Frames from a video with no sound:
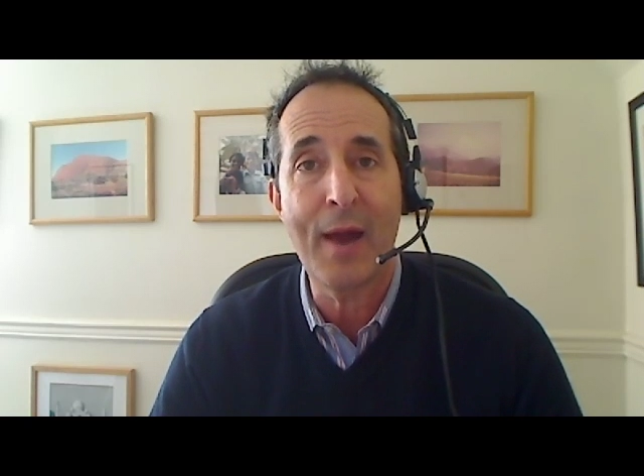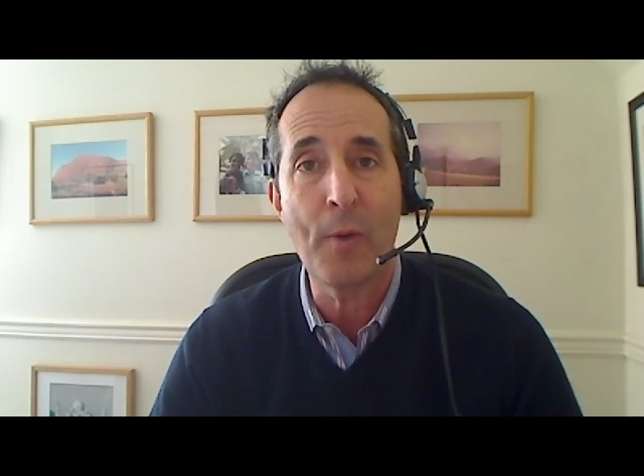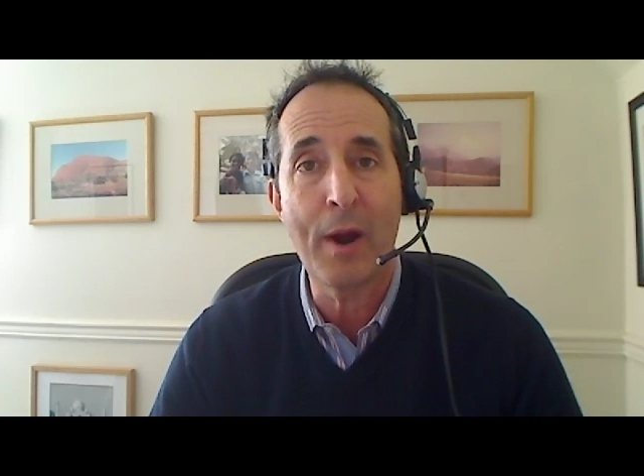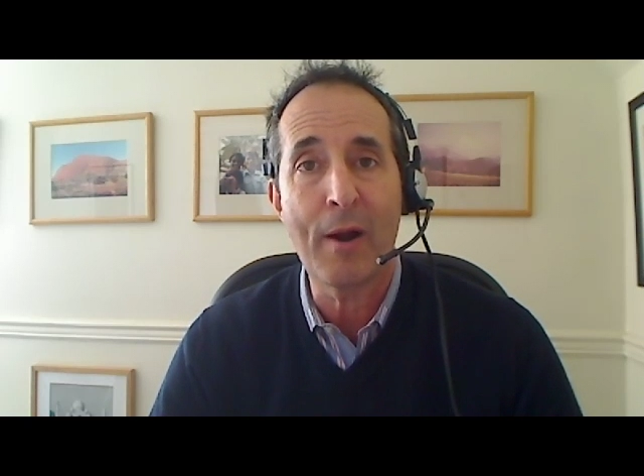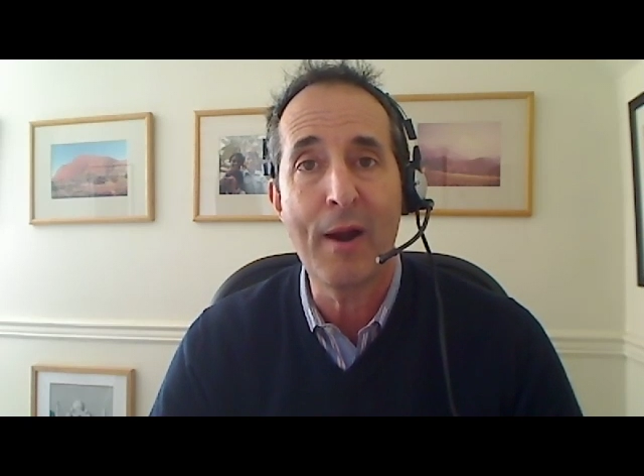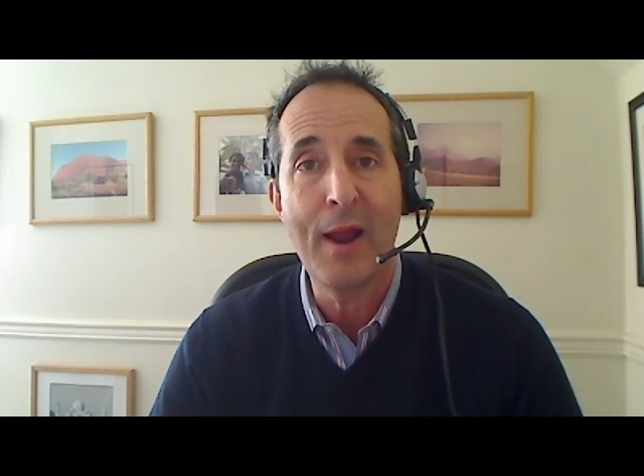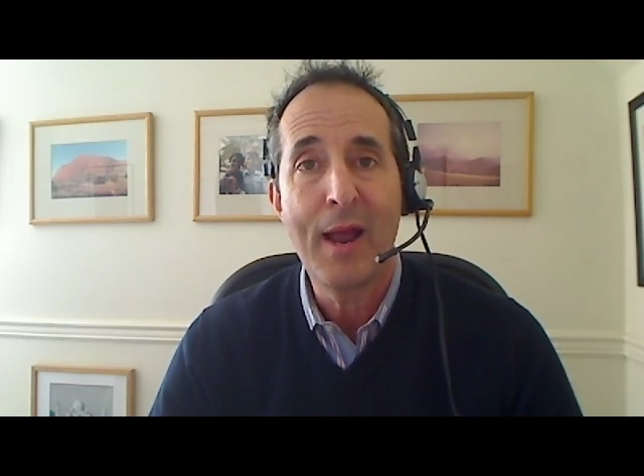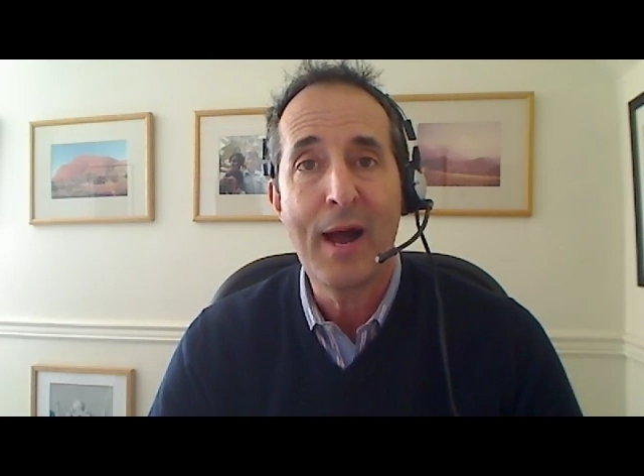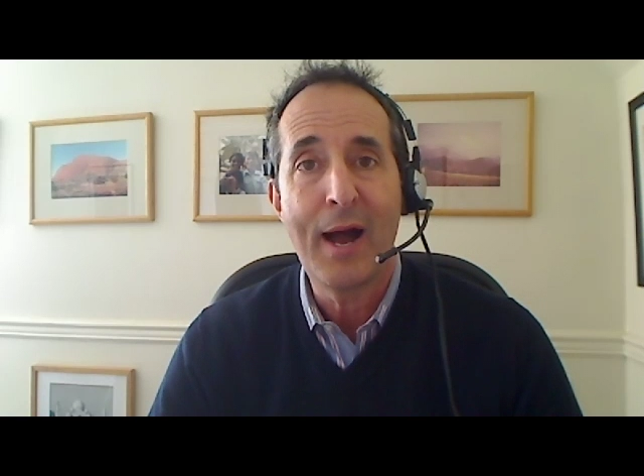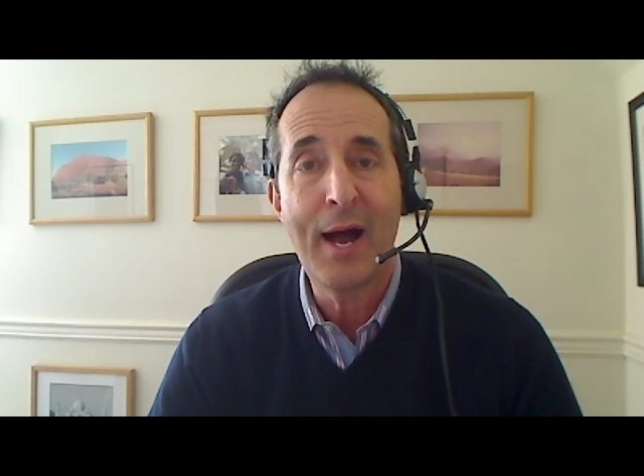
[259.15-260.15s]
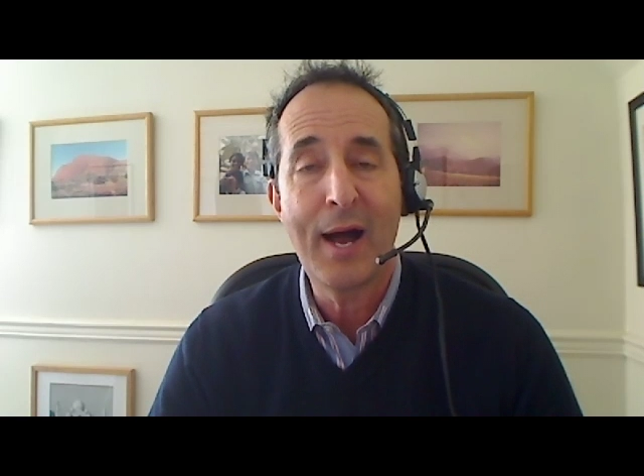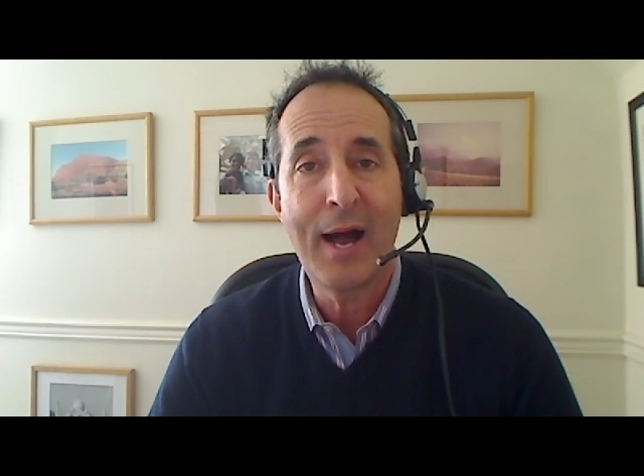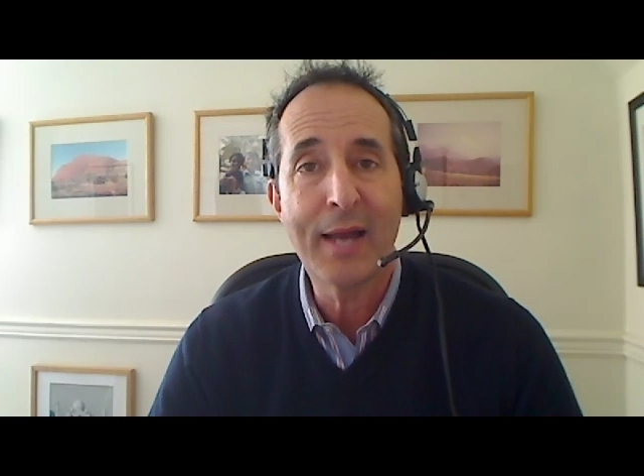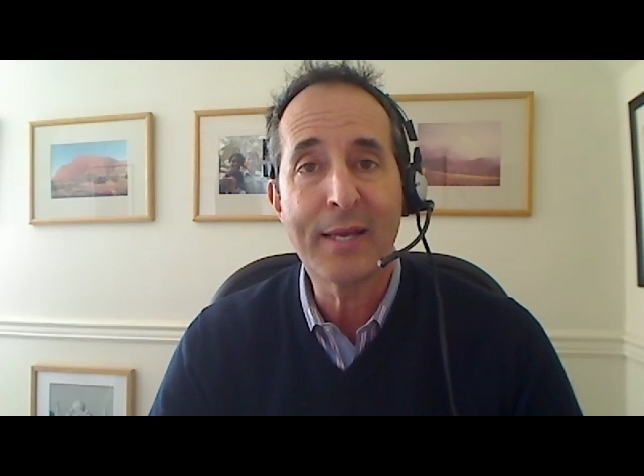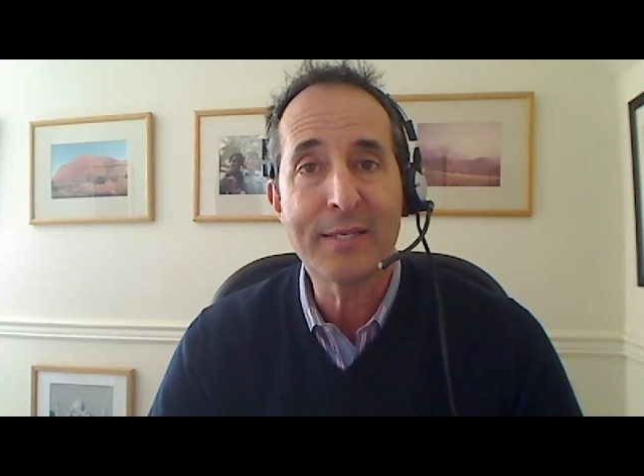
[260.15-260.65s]
where
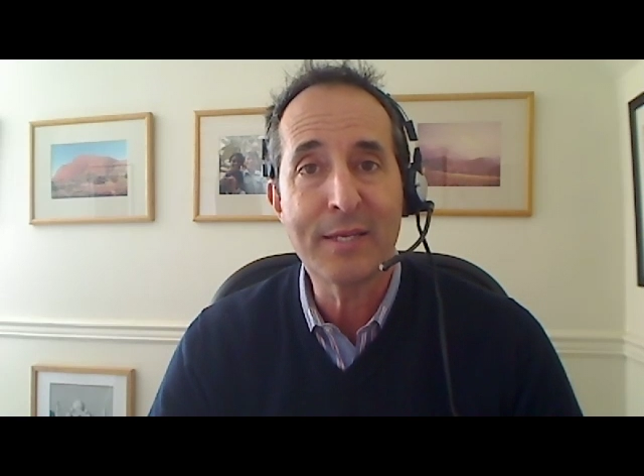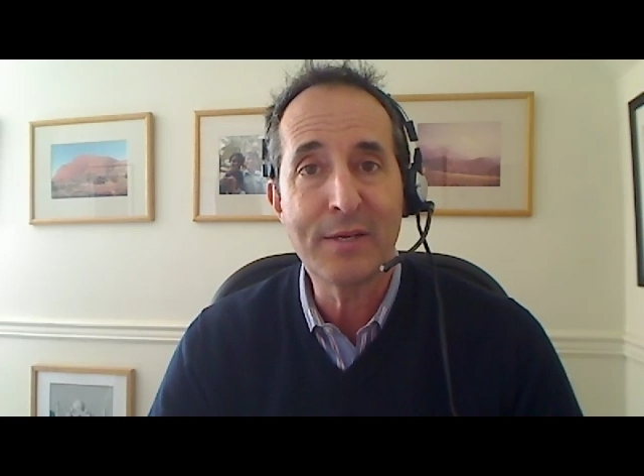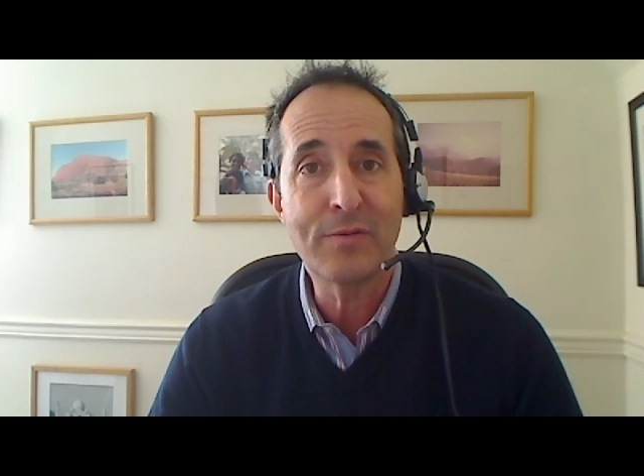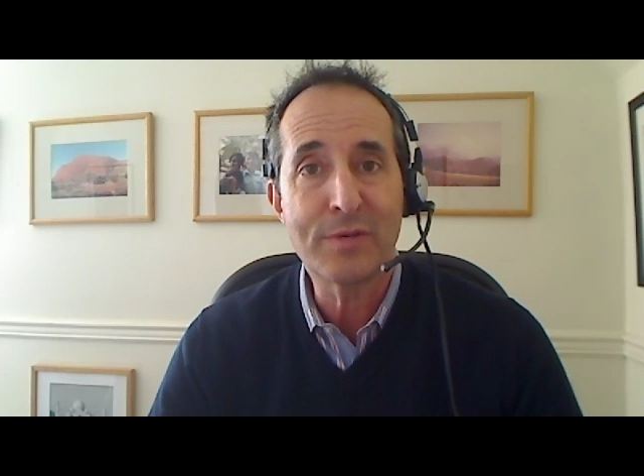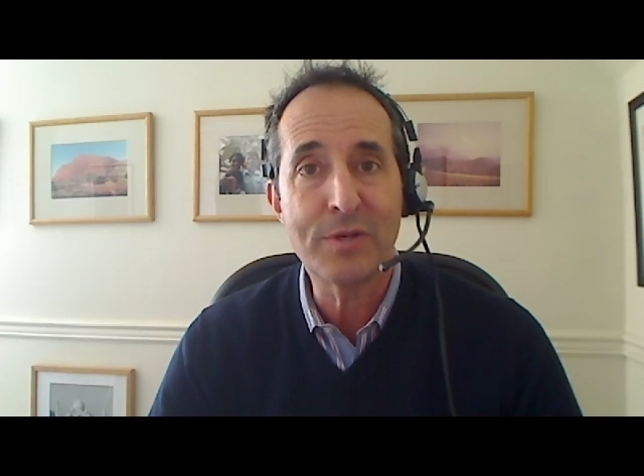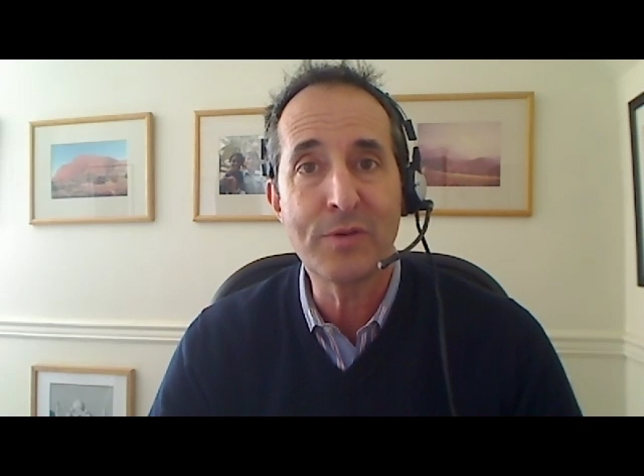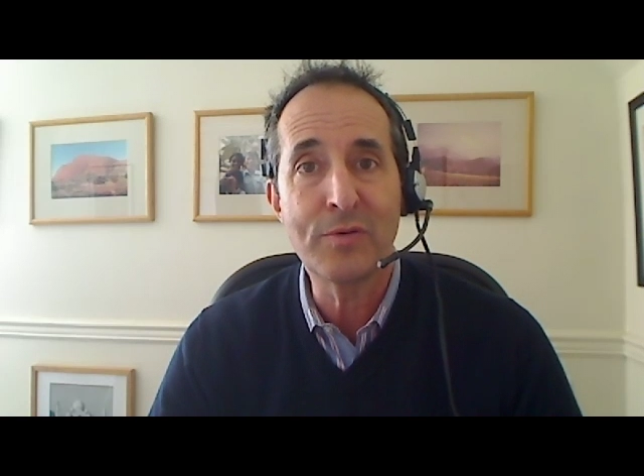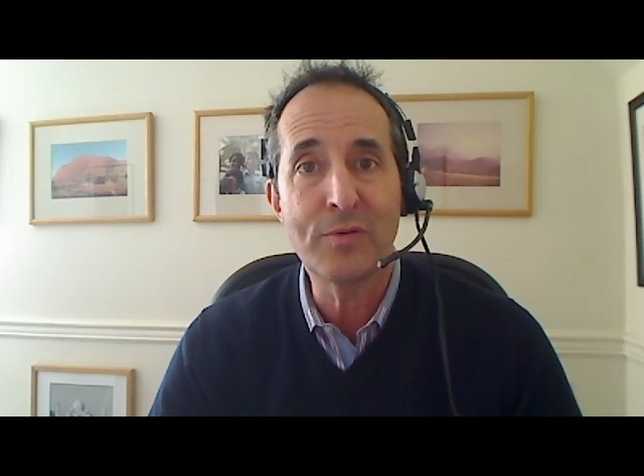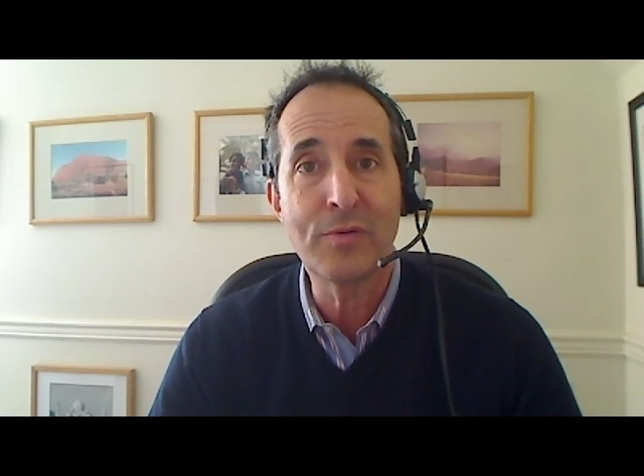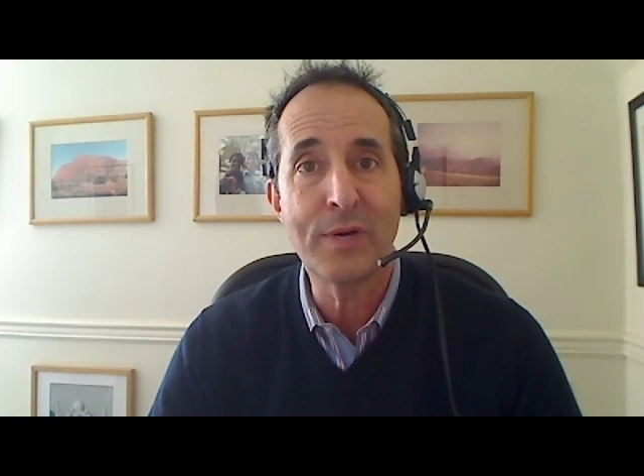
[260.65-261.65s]
I continue to